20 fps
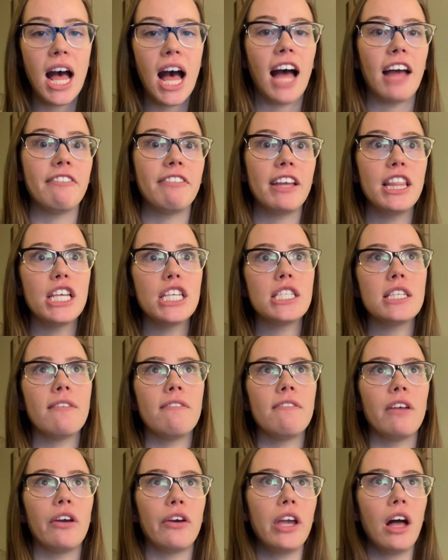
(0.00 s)
I find this
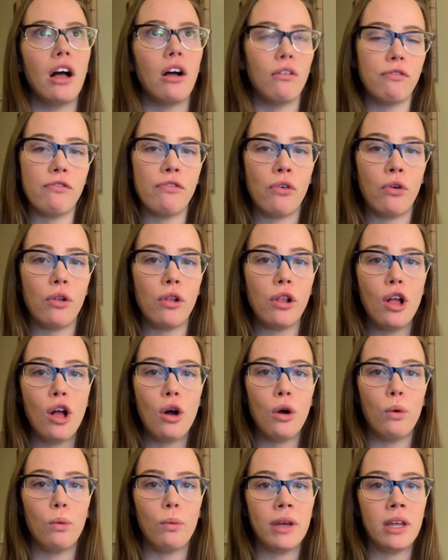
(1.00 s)
very helpful
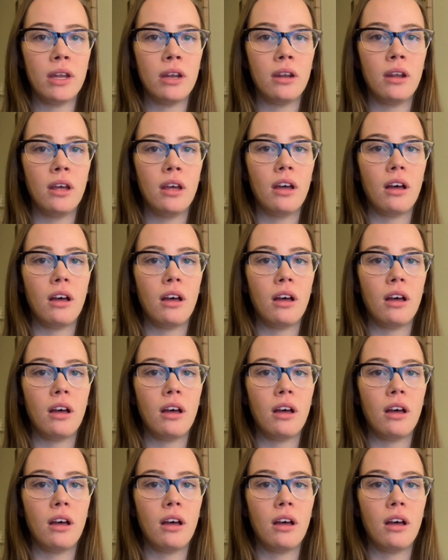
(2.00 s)
when